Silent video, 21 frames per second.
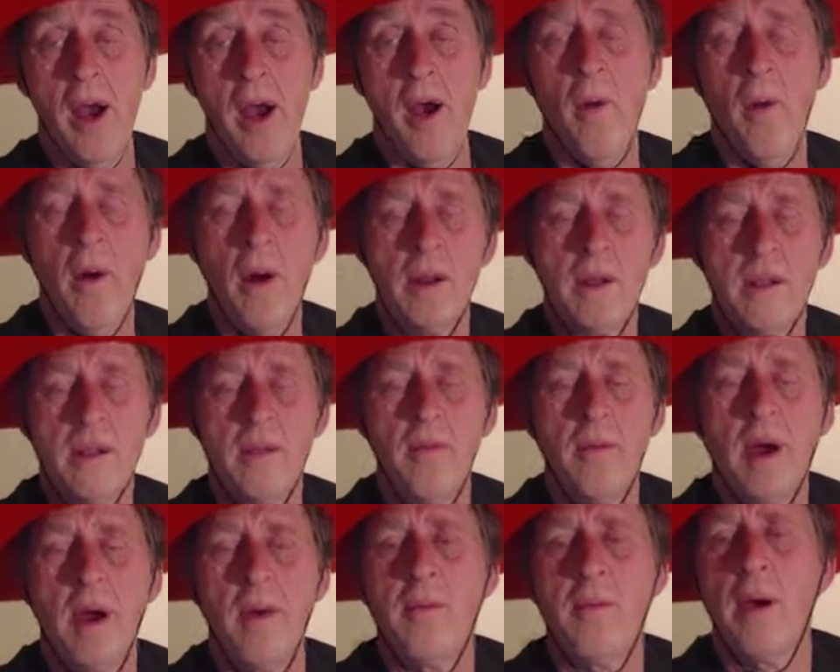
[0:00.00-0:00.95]
What did
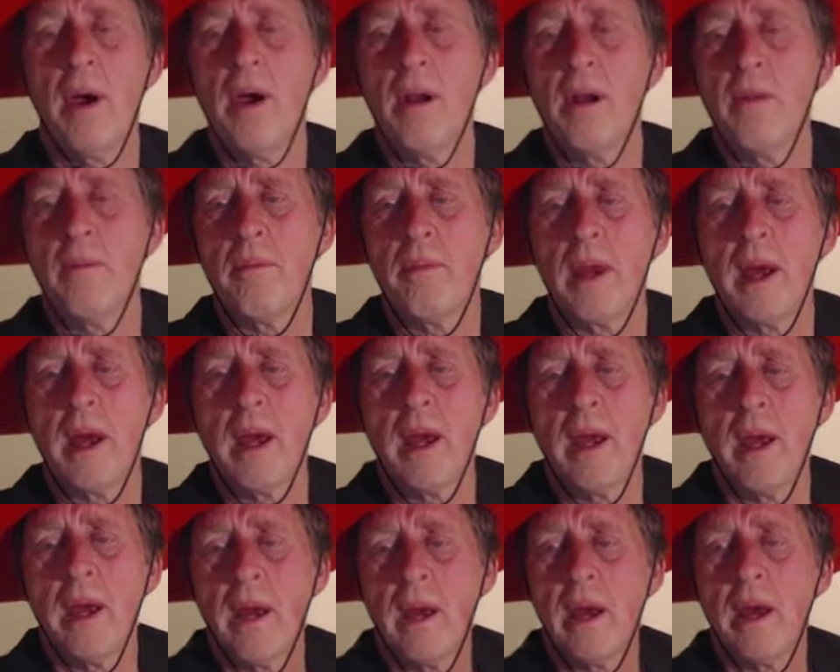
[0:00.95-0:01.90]
my opponent play
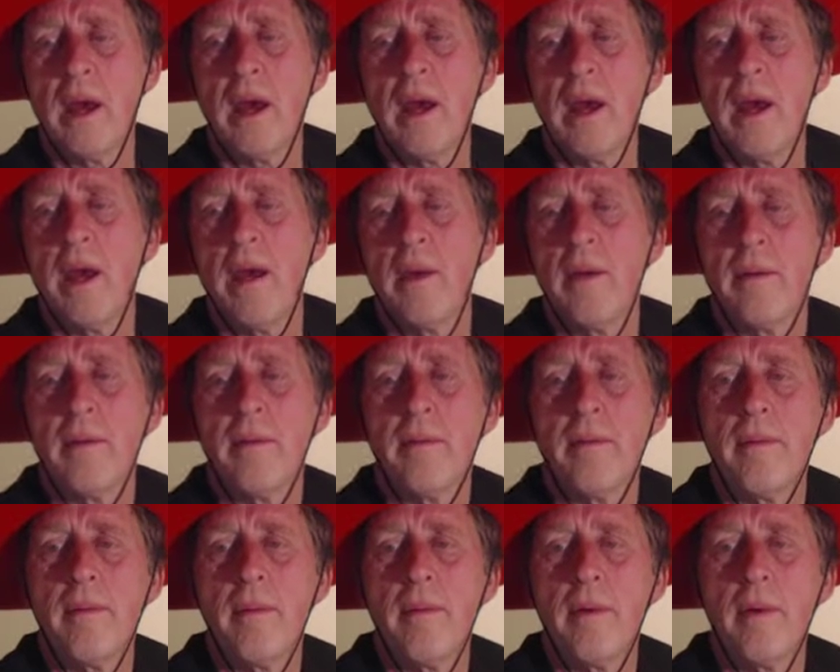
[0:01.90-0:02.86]
here now?
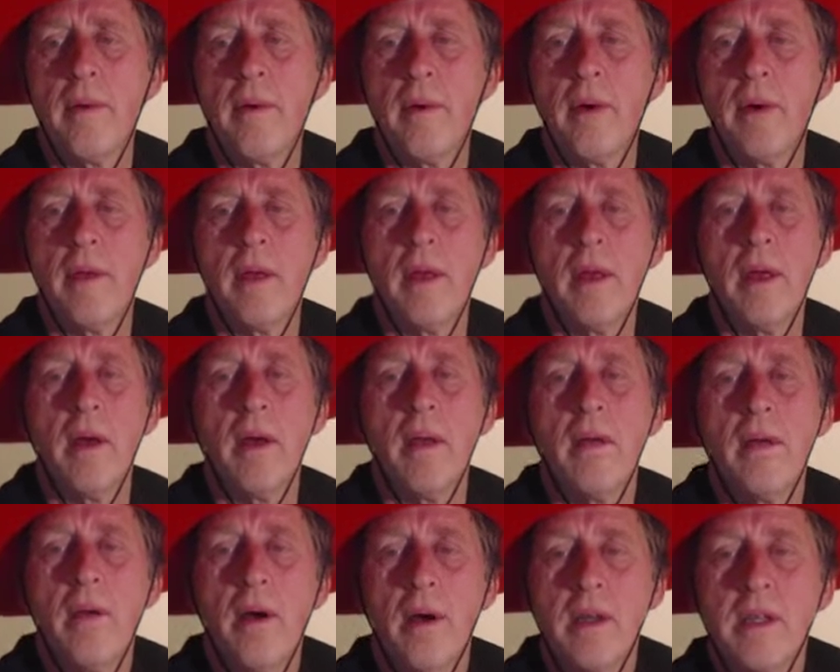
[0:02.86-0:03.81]
There,
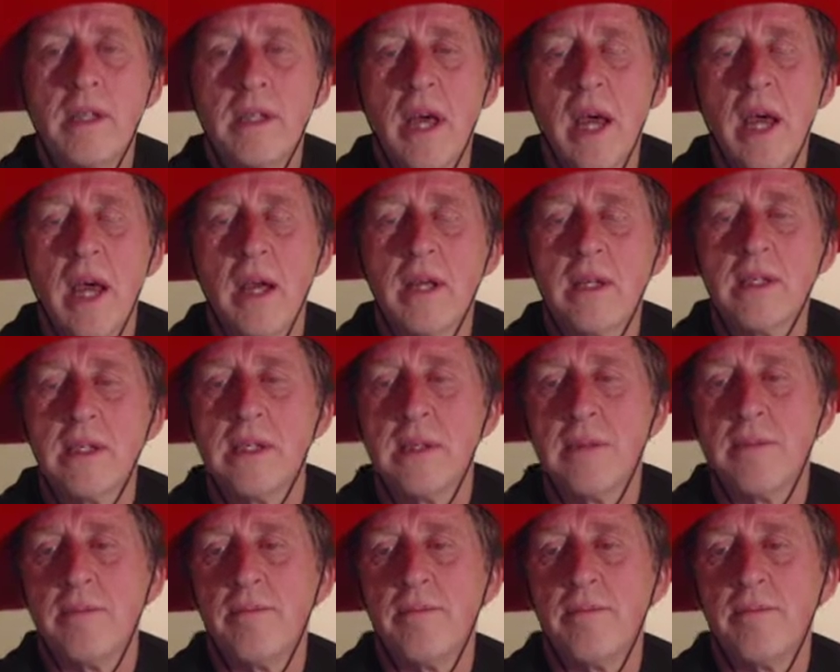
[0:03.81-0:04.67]
knight takes.